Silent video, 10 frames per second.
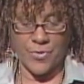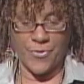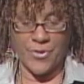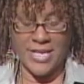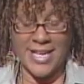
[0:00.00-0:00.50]

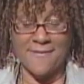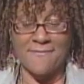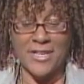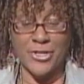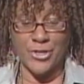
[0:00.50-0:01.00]
for the
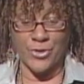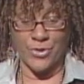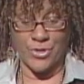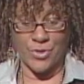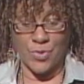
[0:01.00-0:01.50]

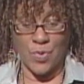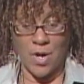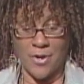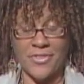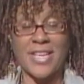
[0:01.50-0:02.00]
inventors who
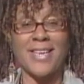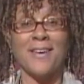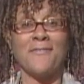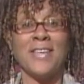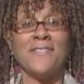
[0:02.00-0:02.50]
are thinking
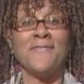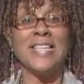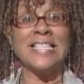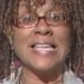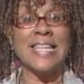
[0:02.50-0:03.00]
of
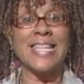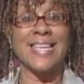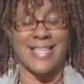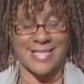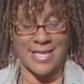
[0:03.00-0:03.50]
inventing
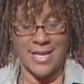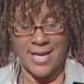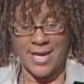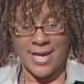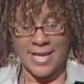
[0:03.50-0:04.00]
things.
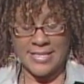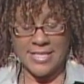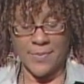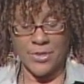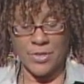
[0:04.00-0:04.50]
It's
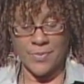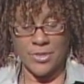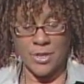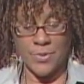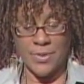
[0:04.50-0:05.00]

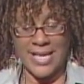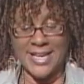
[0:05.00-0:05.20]
www.invent.org